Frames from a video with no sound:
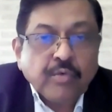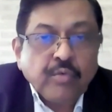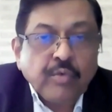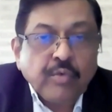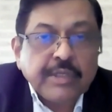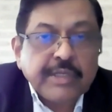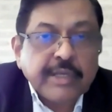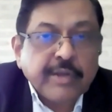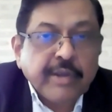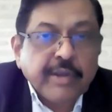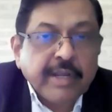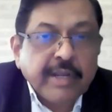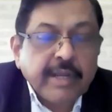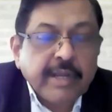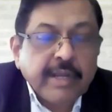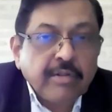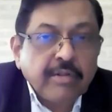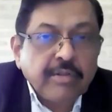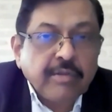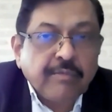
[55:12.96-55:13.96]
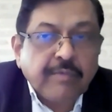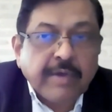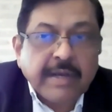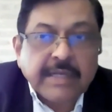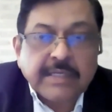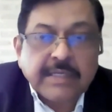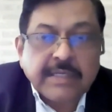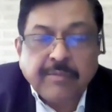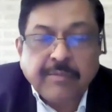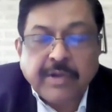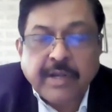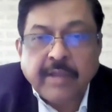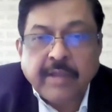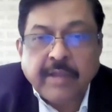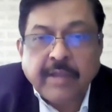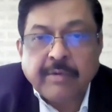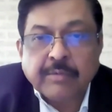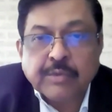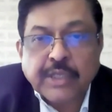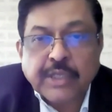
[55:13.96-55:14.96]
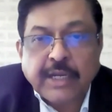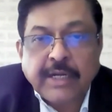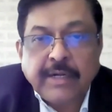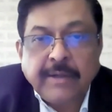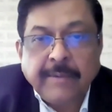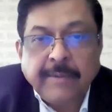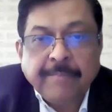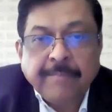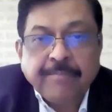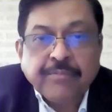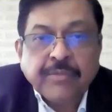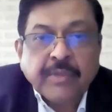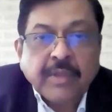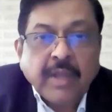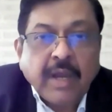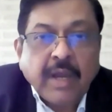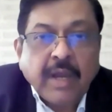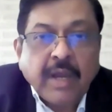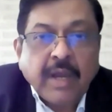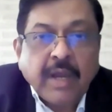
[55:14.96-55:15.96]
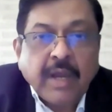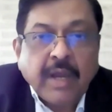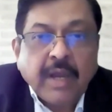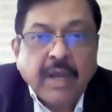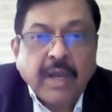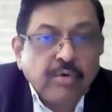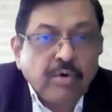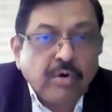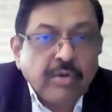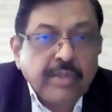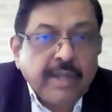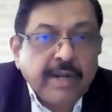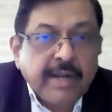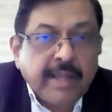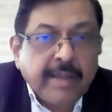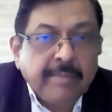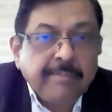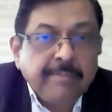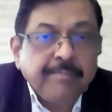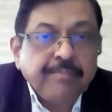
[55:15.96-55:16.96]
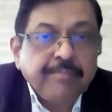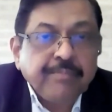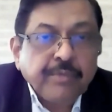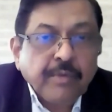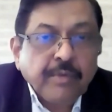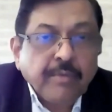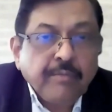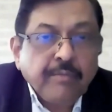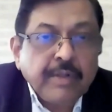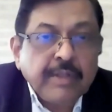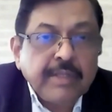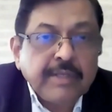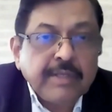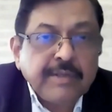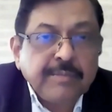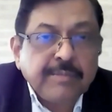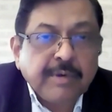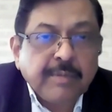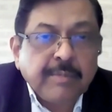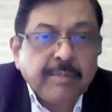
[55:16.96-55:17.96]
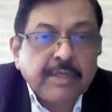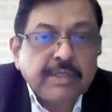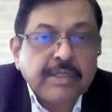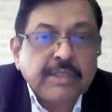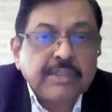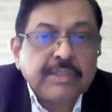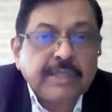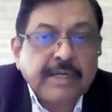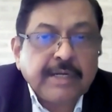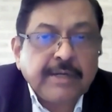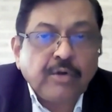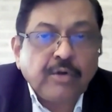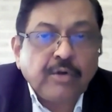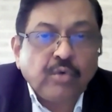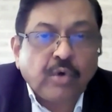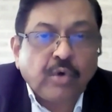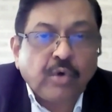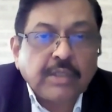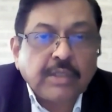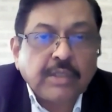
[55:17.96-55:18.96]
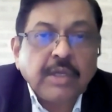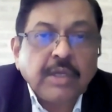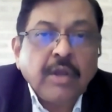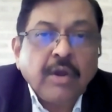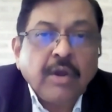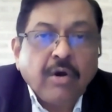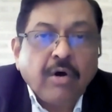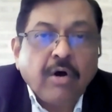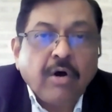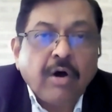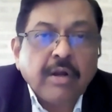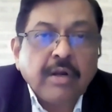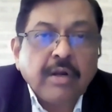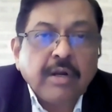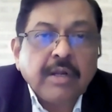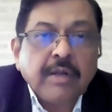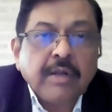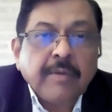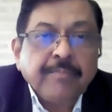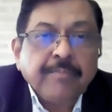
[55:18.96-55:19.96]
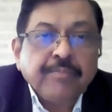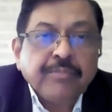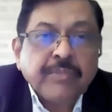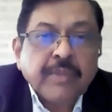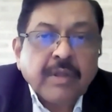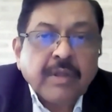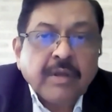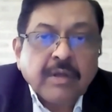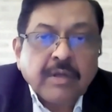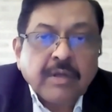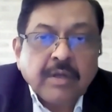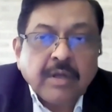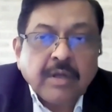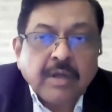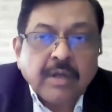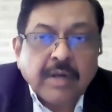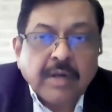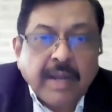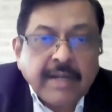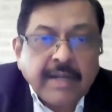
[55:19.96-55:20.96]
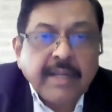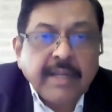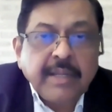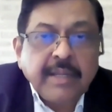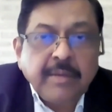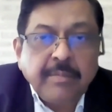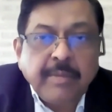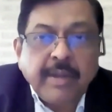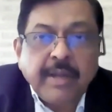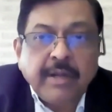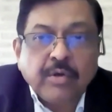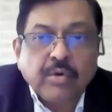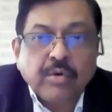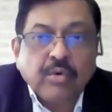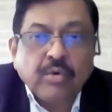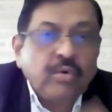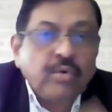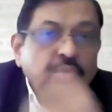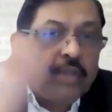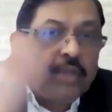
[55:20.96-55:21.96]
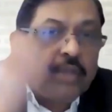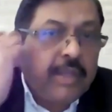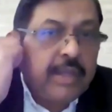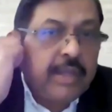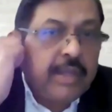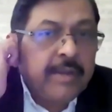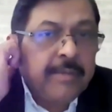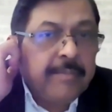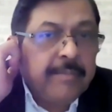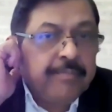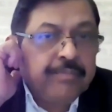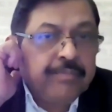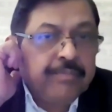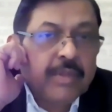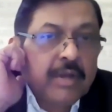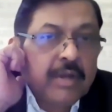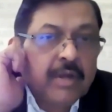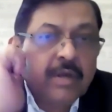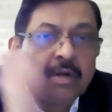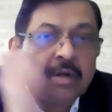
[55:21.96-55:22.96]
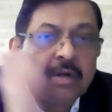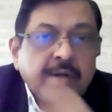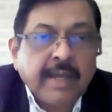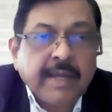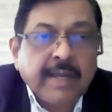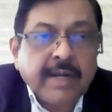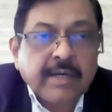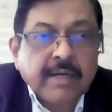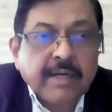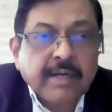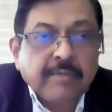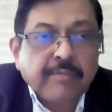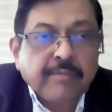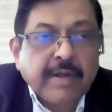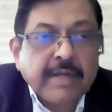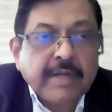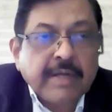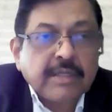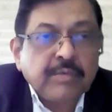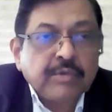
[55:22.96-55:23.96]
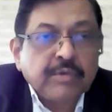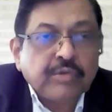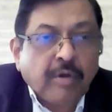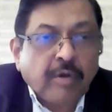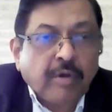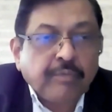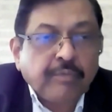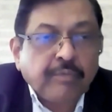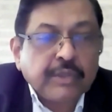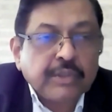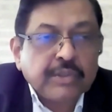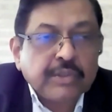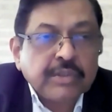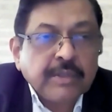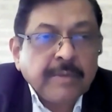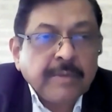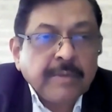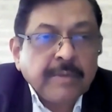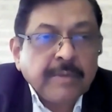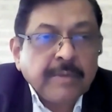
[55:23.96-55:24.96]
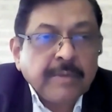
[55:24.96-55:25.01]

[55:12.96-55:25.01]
which you can get on the Fire Safety India website. Download that app, fill this information, send it to us, or write an email to the Director Fire Service Office